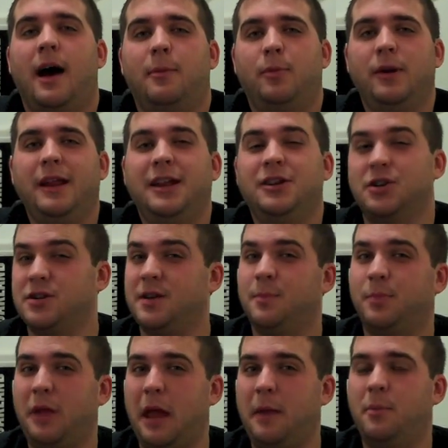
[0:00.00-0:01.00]
pretty interesting
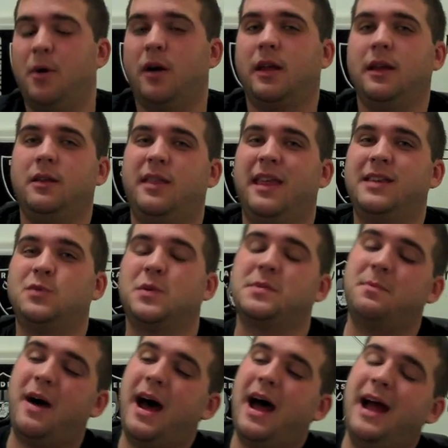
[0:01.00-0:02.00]
playbook. This
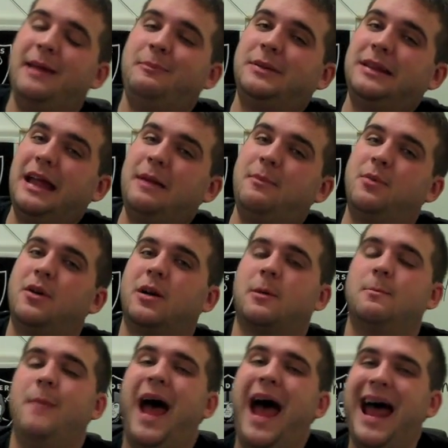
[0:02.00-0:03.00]
was my
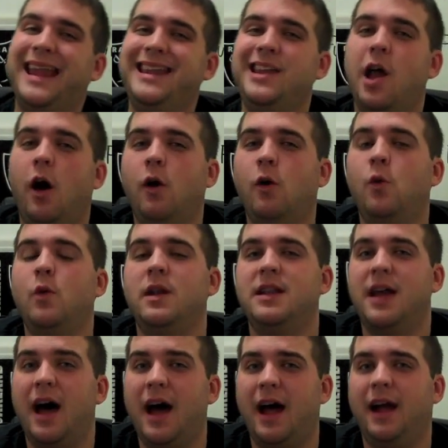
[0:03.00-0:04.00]
playbook, Madden
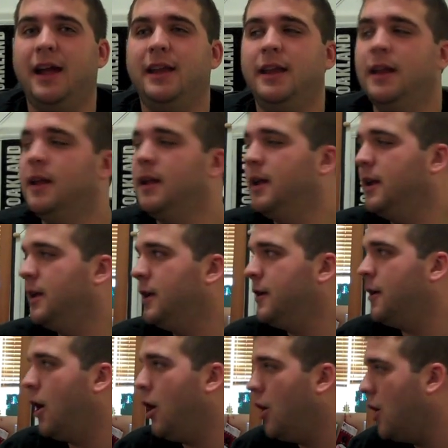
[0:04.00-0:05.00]
09.
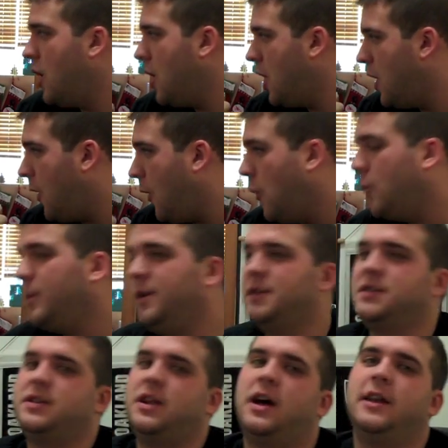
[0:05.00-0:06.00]

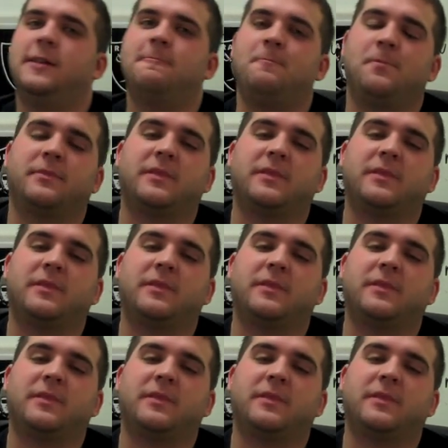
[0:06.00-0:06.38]
Oatmeal's done.